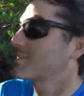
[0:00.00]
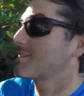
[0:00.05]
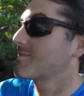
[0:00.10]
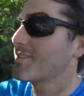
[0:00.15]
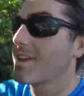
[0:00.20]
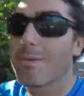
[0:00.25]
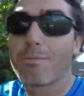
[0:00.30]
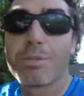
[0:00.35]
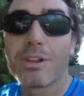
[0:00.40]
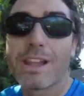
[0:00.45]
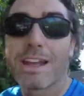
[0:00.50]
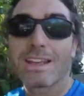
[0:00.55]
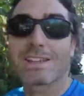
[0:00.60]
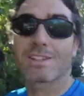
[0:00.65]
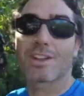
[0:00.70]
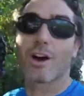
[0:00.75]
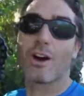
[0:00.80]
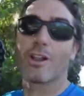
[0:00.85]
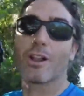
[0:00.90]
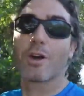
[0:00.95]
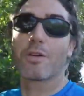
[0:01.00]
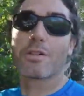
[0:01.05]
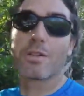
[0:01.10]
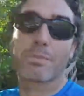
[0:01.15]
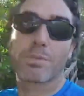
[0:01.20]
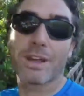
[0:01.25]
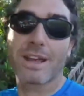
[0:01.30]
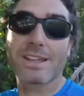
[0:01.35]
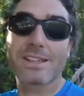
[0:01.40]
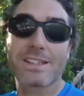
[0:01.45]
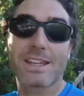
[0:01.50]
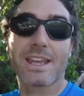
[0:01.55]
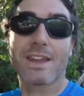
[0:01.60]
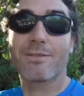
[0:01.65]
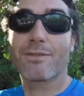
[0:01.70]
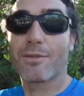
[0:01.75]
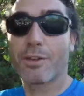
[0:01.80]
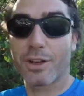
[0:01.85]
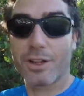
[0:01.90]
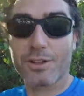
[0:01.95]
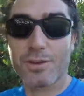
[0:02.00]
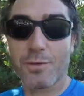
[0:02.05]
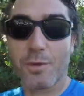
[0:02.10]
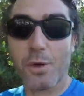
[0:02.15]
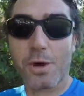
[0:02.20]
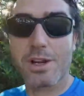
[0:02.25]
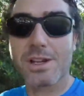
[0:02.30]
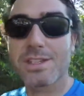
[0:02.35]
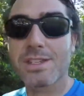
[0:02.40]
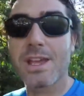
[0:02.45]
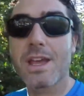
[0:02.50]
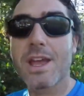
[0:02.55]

of them placed all over the place to get footage for us.